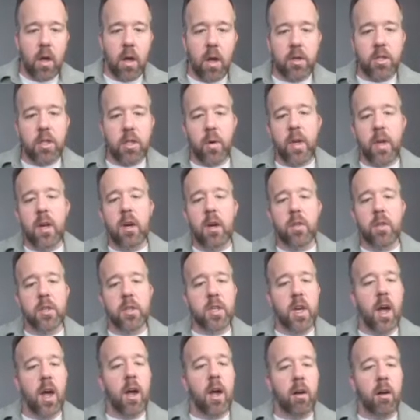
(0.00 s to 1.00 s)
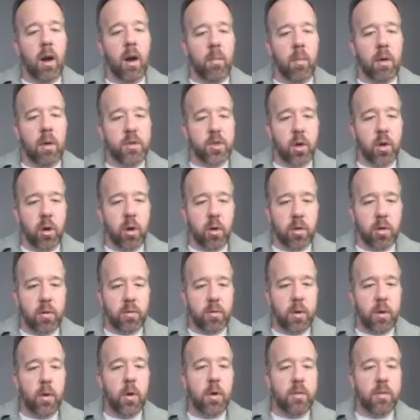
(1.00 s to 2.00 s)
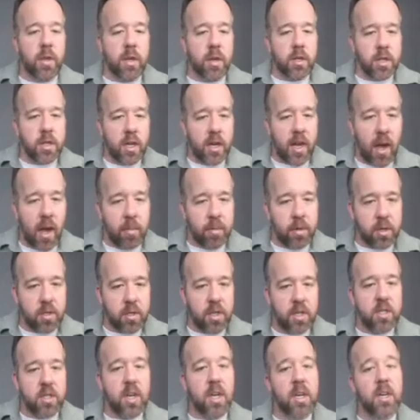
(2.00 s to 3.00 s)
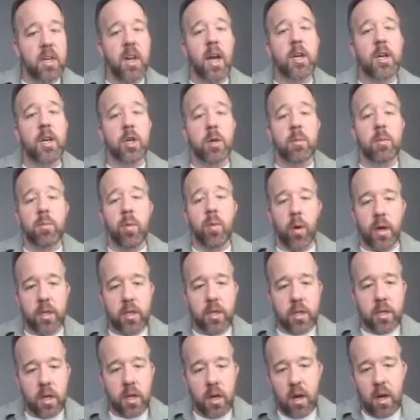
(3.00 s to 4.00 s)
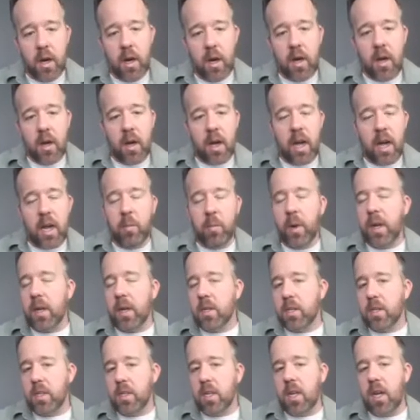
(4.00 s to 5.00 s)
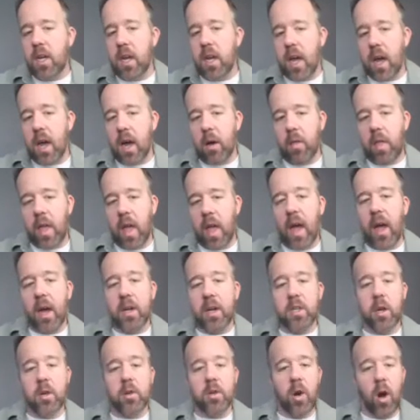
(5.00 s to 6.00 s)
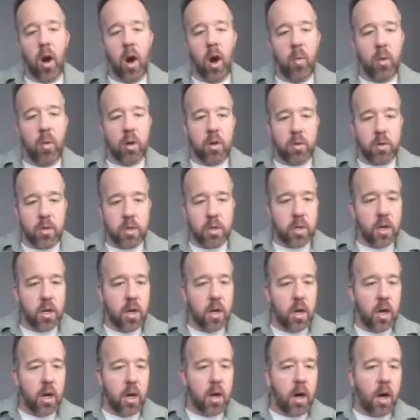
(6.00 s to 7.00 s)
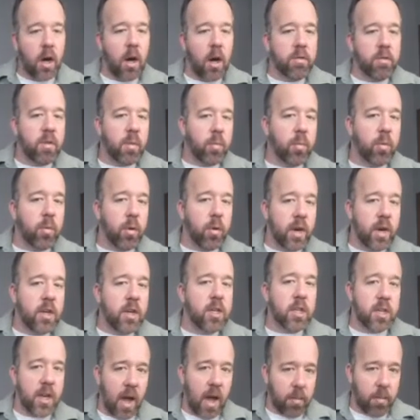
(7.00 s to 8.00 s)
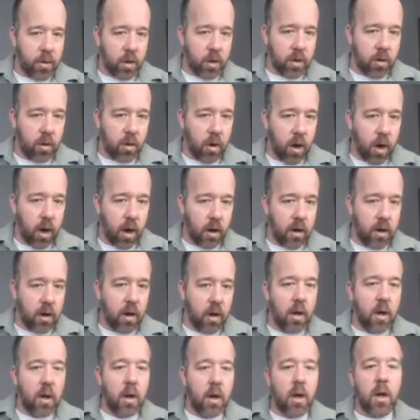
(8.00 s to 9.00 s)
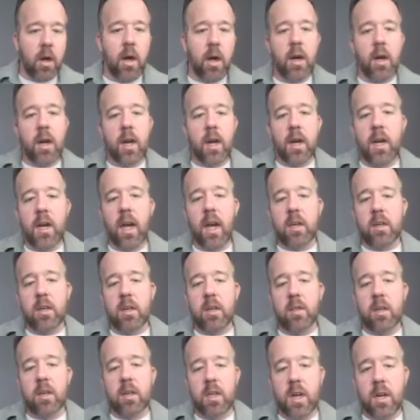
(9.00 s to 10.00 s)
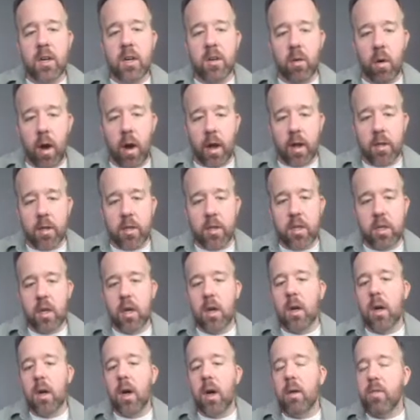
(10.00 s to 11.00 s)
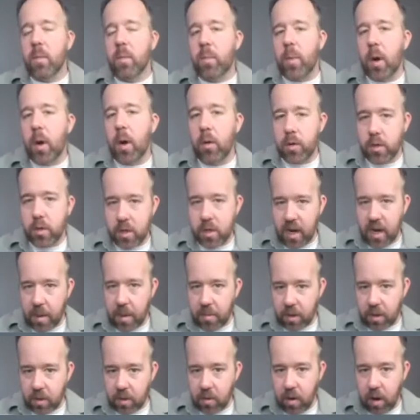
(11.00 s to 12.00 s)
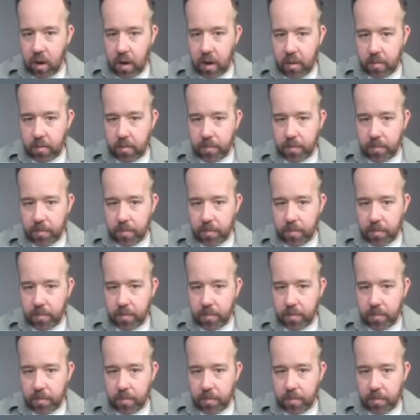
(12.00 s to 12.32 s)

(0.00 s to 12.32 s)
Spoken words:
So here in this diagram, I've circled a few of these synapses, these connection points. And we can see how the axon terminals of the presynaptic neuron connect to the dendrites of the postsynaptic neuron.